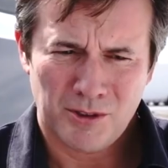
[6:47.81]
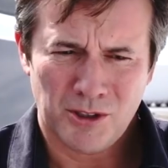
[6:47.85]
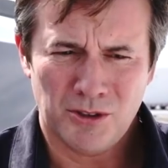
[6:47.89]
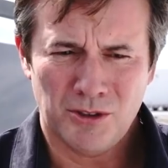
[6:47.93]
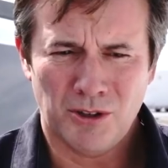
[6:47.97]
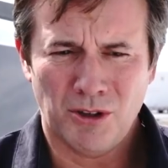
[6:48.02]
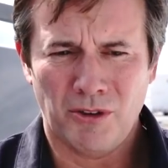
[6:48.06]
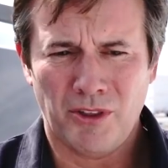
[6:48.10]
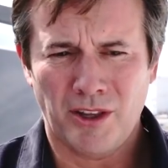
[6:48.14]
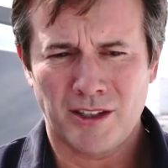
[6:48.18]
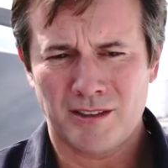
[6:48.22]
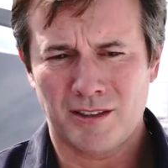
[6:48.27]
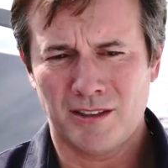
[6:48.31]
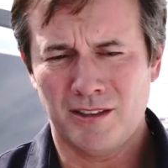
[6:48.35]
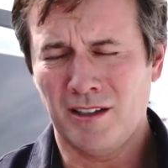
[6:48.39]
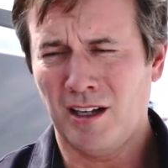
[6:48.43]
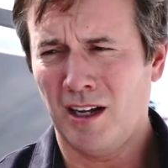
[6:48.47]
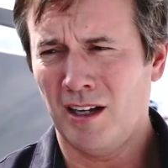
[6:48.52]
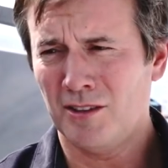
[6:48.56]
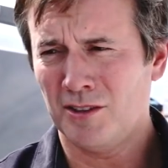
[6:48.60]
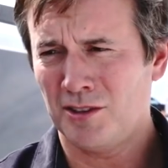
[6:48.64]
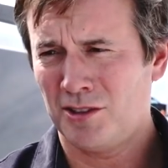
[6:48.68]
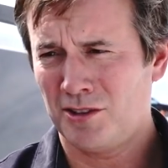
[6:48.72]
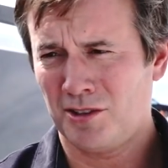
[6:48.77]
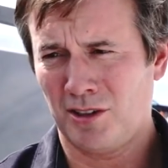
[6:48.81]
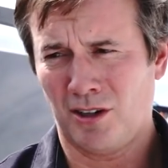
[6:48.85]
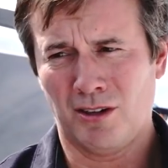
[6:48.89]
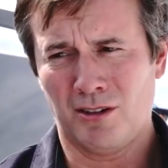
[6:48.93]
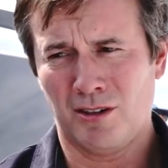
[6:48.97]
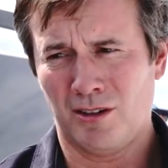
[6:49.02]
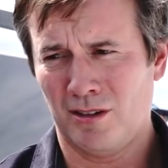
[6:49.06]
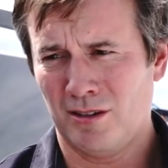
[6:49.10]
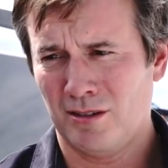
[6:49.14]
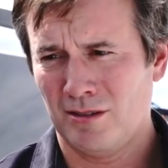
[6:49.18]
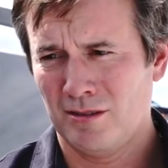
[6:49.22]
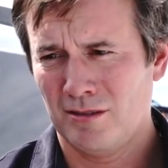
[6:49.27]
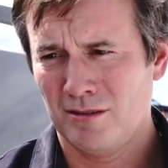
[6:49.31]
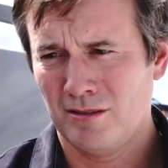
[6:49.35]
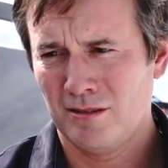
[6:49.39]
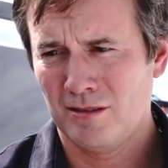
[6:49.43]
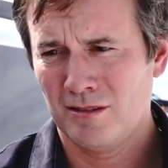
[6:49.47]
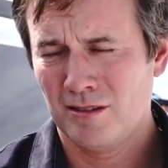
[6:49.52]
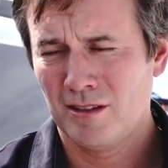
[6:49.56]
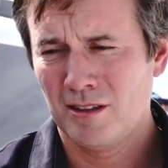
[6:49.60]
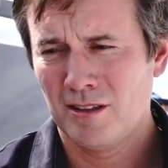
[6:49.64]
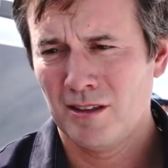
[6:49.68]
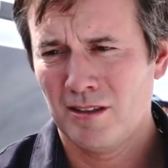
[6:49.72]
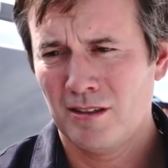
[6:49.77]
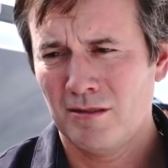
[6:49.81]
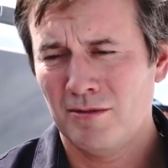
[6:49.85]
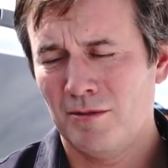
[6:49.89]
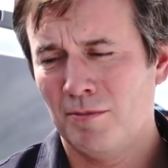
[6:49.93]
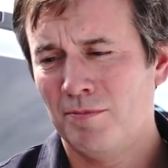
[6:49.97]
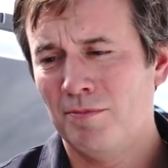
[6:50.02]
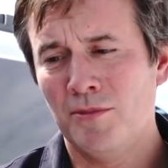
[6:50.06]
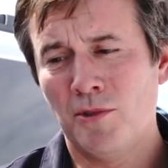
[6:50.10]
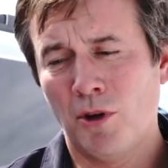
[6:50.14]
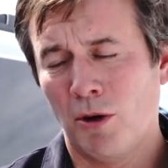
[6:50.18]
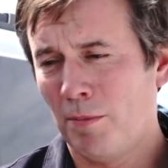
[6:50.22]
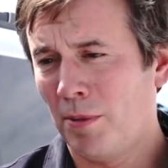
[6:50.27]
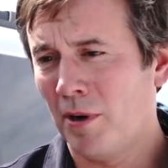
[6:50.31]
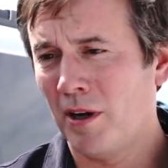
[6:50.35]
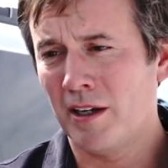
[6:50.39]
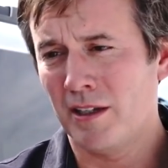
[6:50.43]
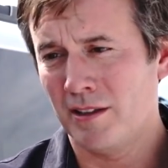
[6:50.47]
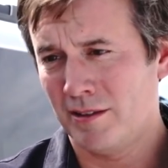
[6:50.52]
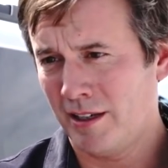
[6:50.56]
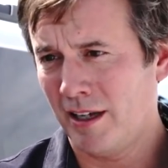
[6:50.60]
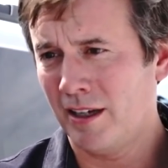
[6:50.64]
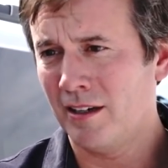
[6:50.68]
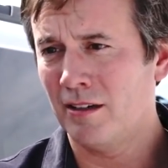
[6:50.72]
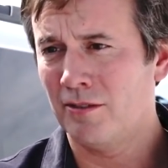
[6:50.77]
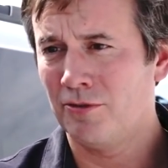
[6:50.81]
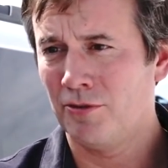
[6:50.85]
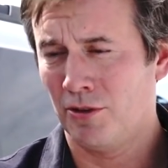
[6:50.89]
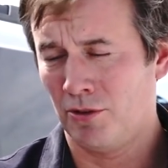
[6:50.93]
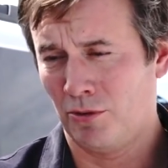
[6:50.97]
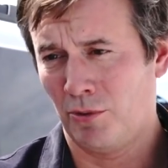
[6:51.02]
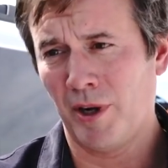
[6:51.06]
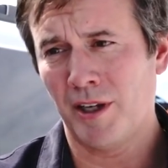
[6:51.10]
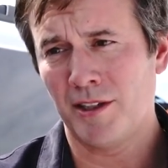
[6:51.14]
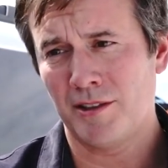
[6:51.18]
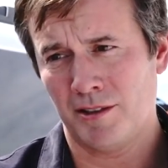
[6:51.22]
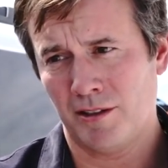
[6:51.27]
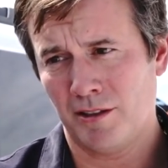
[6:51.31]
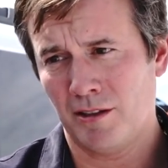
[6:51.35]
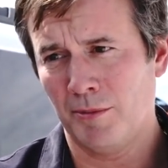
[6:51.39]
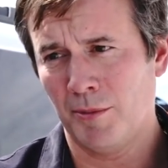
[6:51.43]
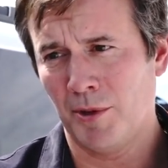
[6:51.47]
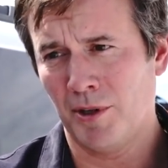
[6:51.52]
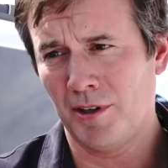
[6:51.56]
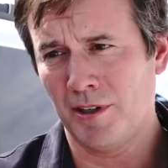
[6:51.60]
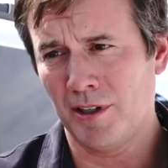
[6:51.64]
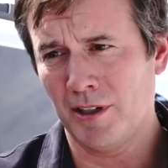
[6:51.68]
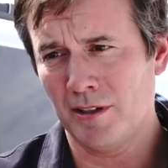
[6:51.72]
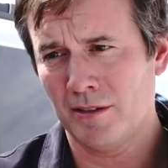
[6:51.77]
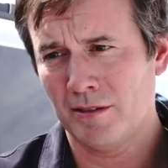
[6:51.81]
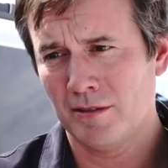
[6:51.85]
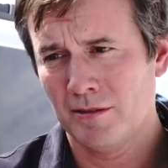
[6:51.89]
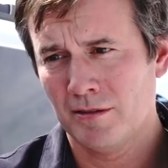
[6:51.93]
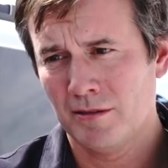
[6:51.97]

You know, that's a non-starter. No pun intended for the racing community.